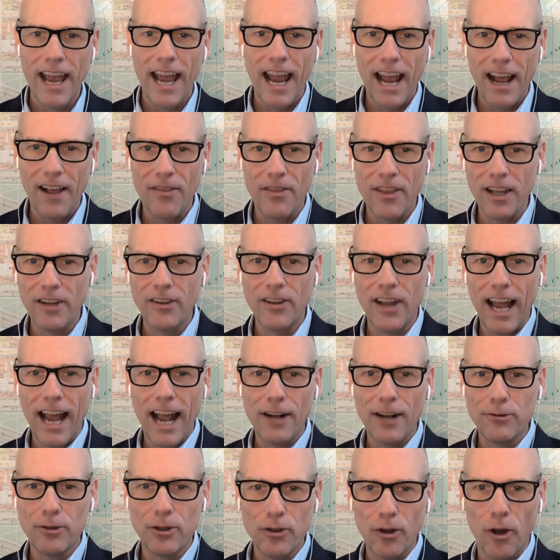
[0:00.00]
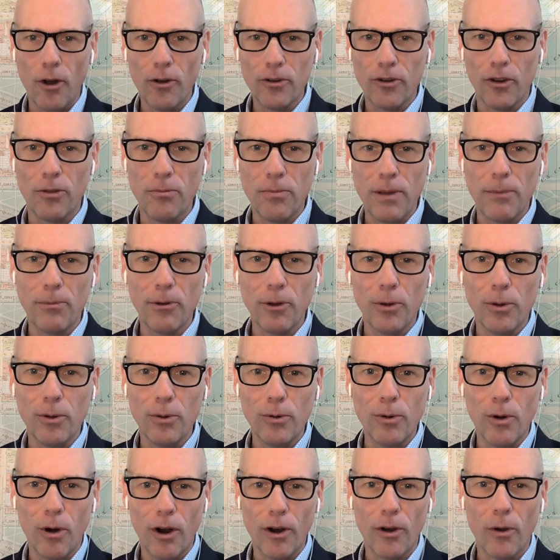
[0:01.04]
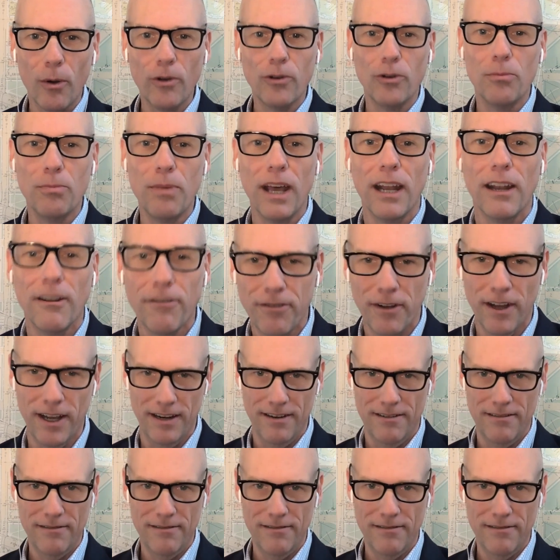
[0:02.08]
and then to actually talk to the people who are going to benefit